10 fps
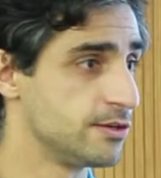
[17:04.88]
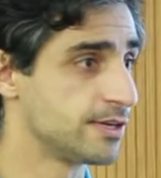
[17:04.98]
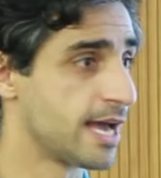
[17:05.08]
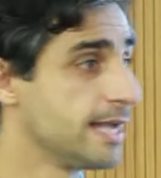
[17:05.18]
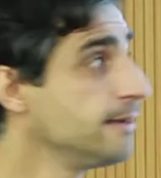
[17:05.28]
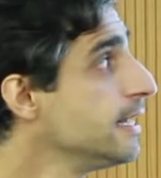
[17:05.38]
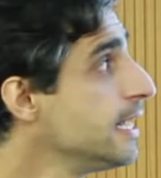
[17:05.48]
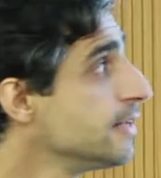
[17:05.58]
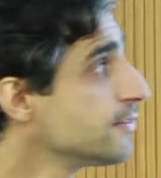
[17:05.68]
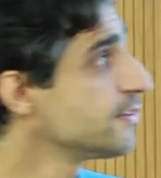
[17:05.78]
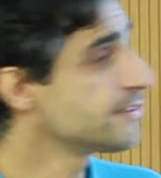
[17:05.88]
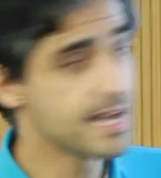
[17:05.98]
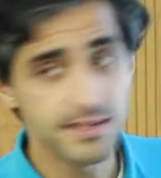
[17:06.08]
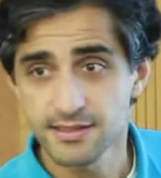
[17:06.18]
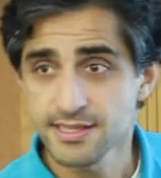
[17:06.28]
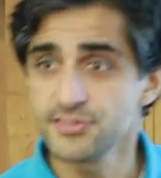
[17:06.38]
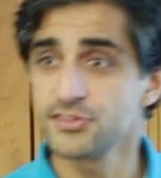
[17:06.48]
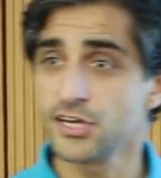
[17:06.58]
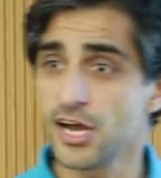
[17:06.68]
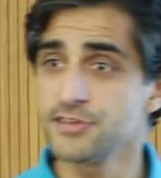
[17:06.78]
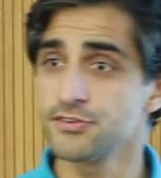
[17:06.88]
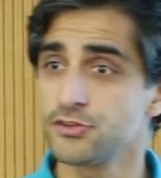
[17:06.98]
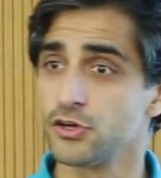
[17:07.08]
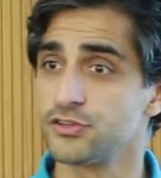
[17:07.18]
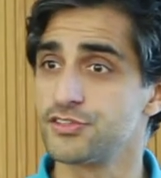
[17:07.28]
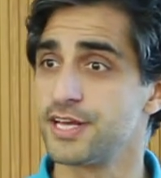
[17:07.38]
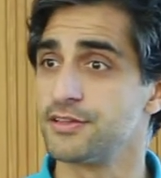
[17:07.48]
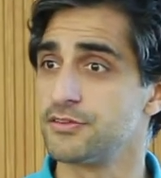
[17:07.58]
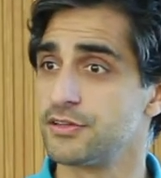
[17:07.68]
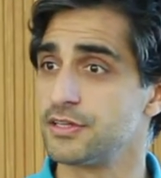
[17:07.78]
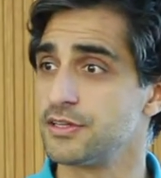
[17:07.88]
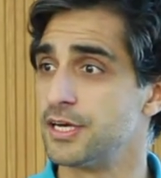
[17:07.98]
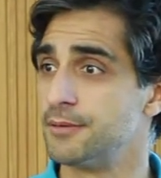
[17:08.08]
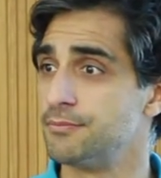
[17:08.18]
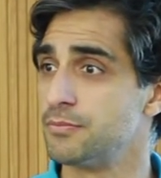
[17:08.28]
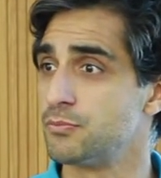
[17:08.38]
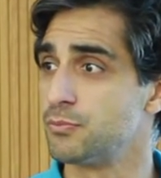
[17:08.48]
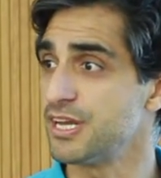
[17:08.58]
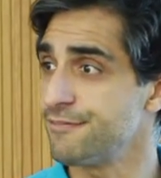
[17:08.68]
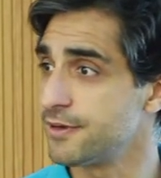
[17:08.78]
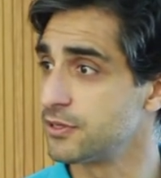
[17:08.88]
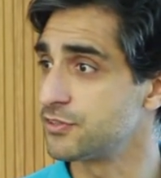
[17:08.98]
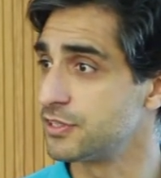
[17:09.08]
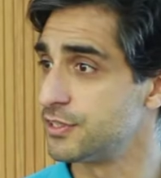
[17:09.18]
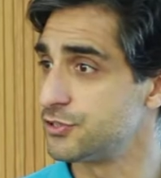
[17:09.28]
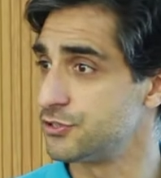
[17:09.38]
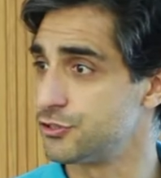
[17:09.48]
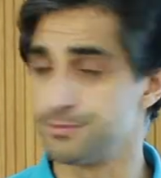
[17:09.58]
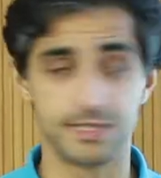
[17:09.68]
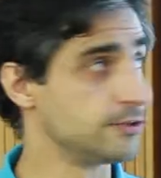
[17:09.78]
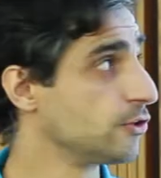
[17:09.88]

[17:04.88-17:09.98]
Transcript: UK to say that these are the kinds of content that um, we feel as clinicians should be in a